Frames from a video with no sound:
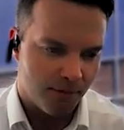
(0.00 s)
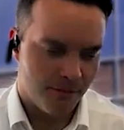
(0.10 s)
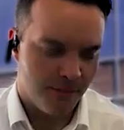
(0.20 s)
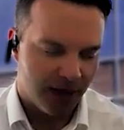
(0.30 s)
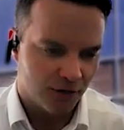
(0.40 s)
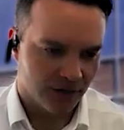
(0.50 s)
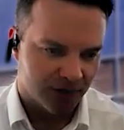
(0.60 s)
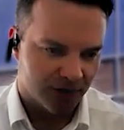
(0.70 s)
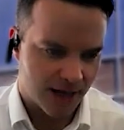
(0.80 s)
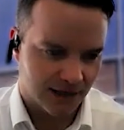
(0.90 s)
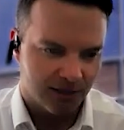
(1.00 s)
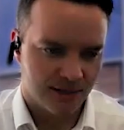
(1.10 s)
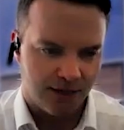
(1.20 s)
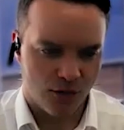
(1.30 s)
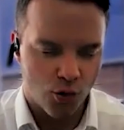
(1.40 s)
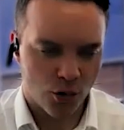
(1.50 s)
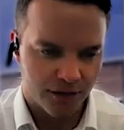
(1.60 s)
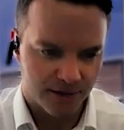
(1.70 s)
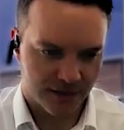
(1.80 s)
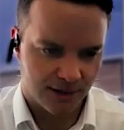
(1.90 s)
minerals, metals, and
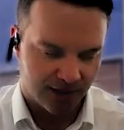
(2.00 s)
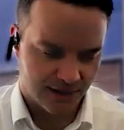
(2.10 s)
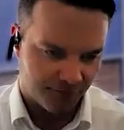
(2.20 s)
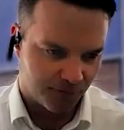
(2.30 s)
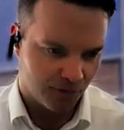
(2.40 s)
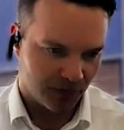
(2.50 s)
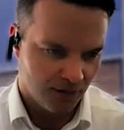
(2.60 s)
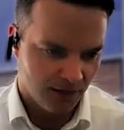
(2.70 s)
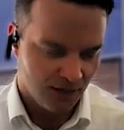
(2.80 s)
ores, except for